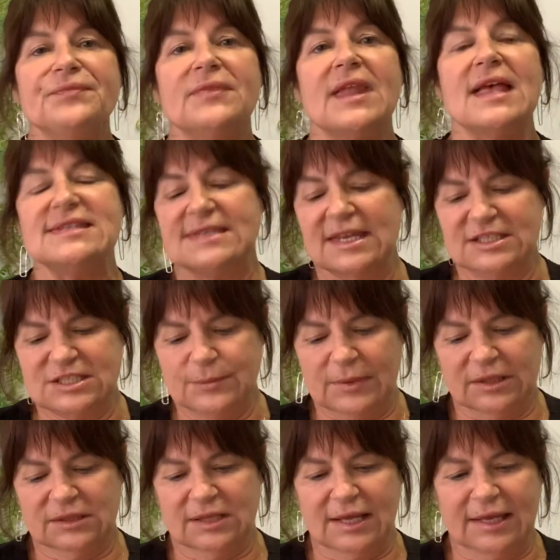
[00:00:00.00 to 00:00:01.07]
I said to my
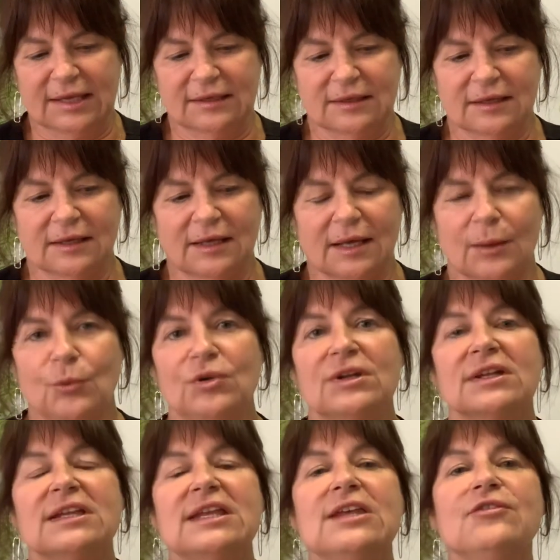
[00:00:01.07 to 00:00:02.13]
client, I'm going
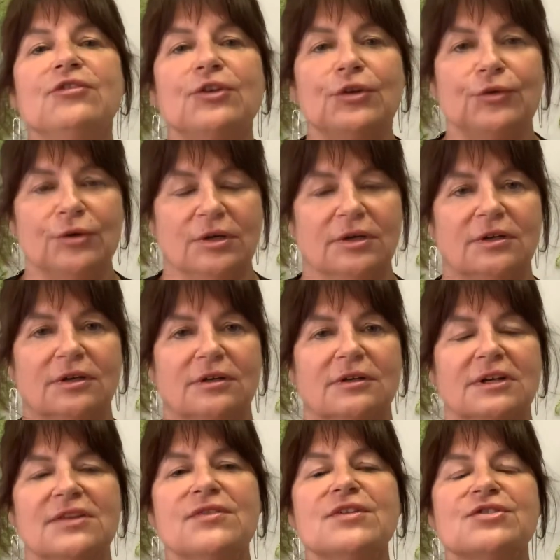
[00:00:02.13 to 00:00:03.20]
to leave you
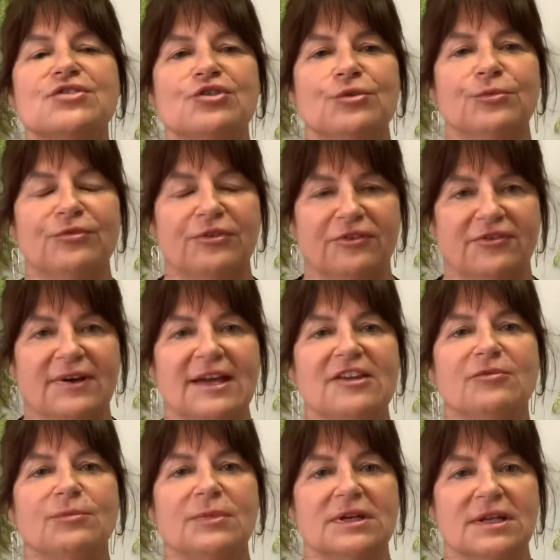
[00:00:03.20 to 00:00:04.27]
in this room for
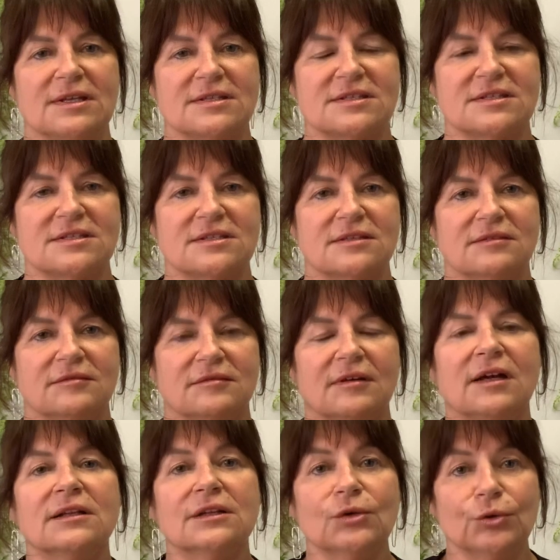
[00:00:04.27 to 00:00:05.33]
5 minutes,
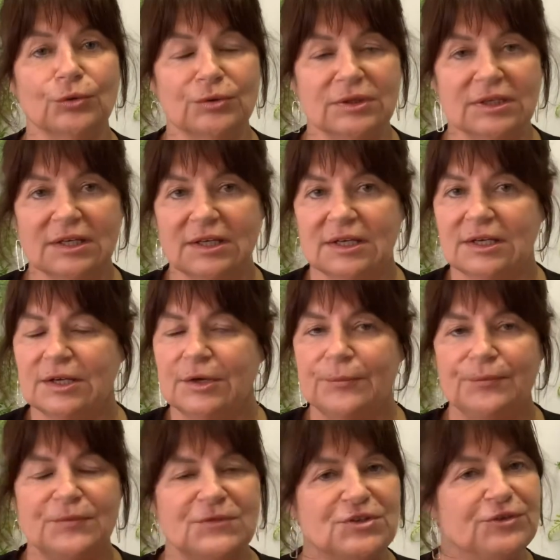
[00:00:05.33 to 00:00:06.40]
alone,
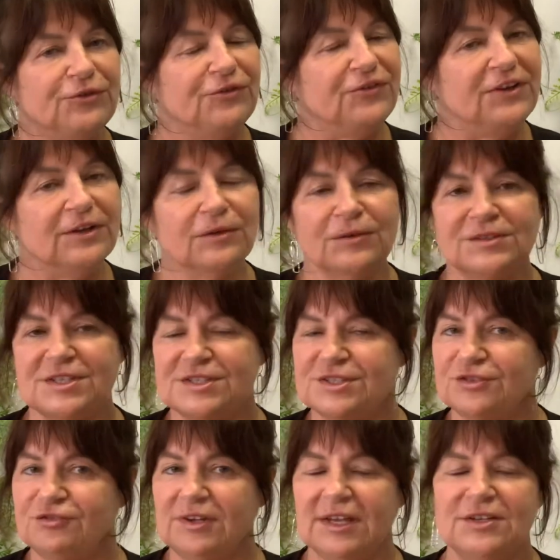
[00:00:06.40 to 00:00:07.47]
to feel, to
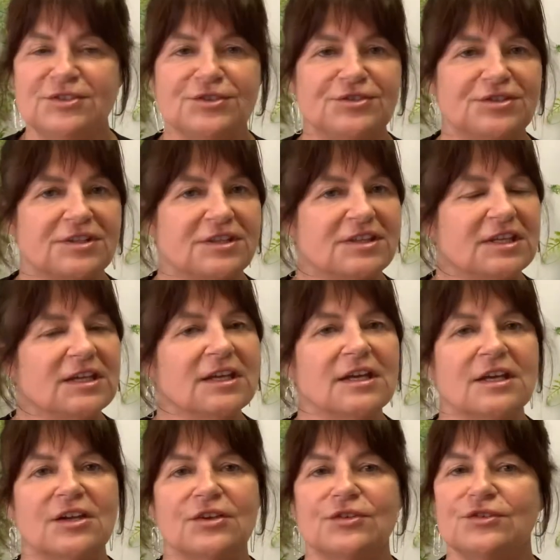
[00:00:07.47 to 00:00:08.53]
surrender, to
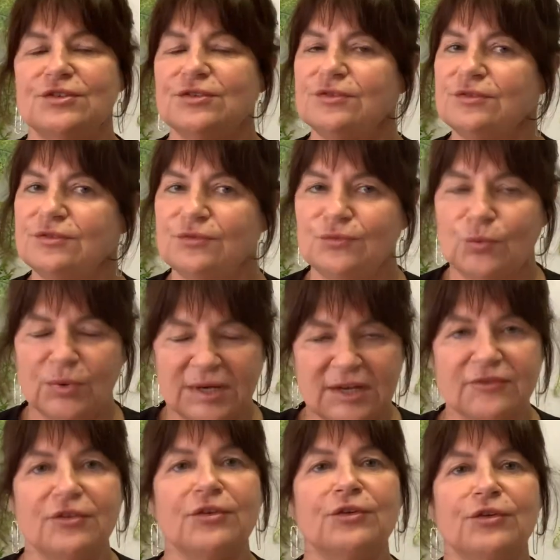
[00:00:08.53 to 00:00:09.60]
think,
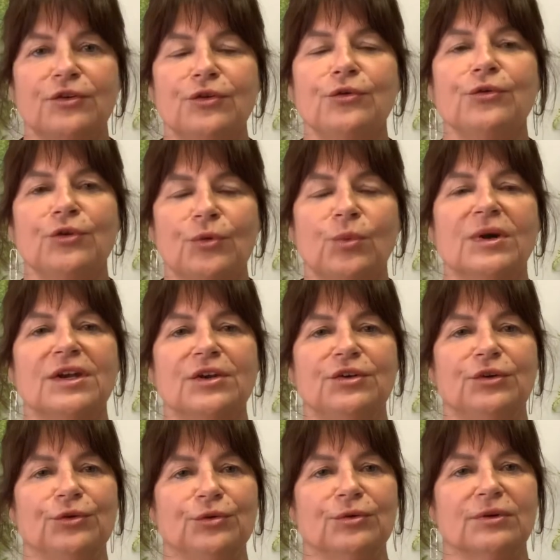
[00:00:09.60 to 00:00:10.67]
whatever you want to
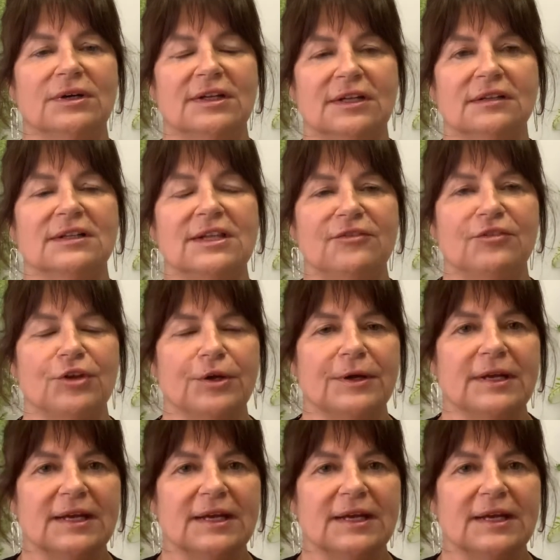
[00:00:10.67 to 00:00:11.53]
do, and I'll leave you.